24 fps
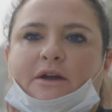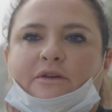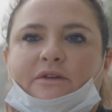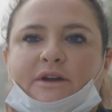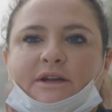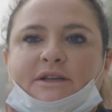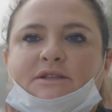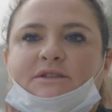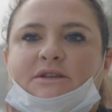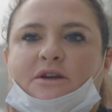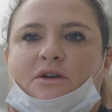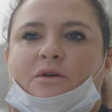our
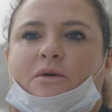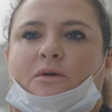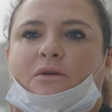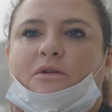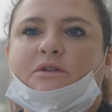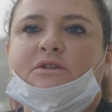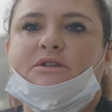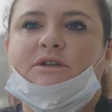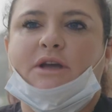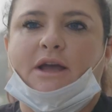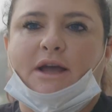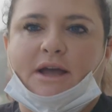recent
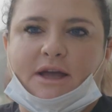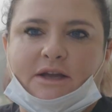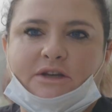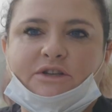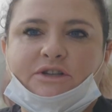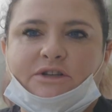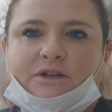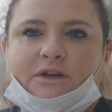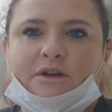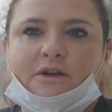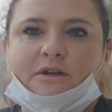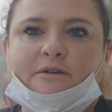call to
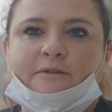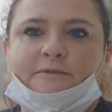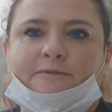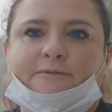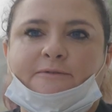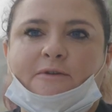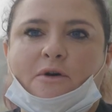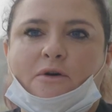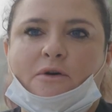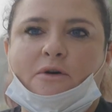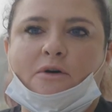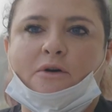action
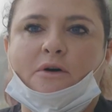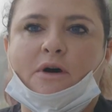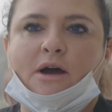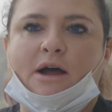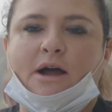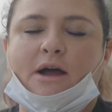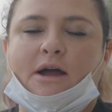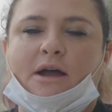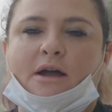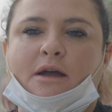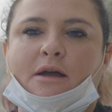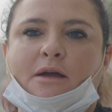for
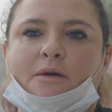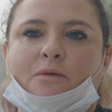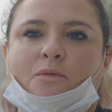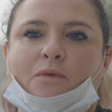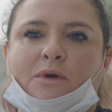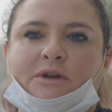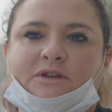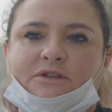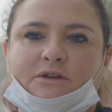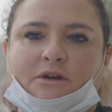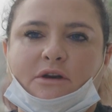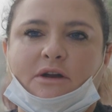uh,
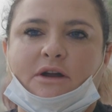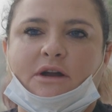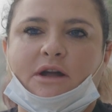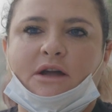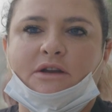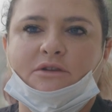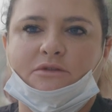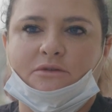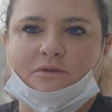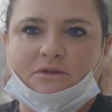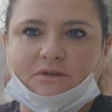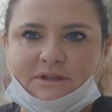winter on
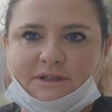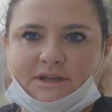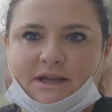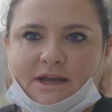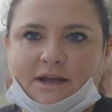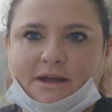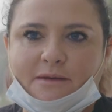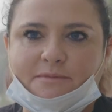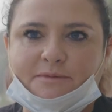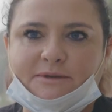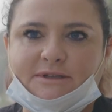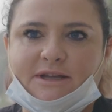our
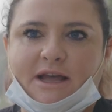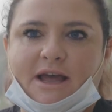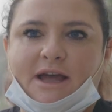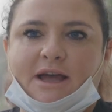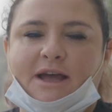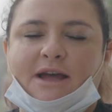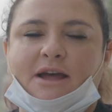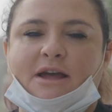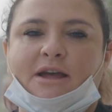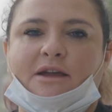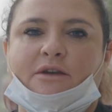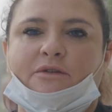doorsteps
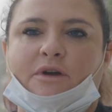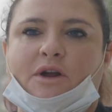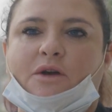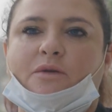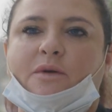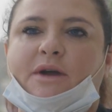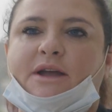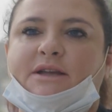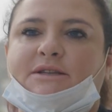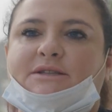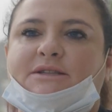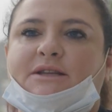and
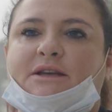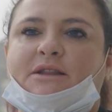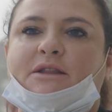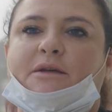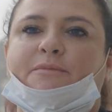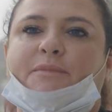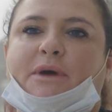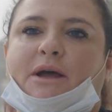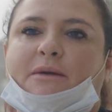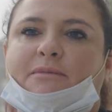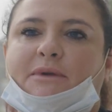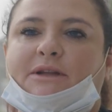requesting the
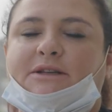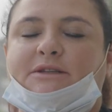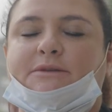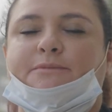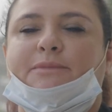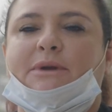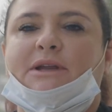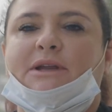public to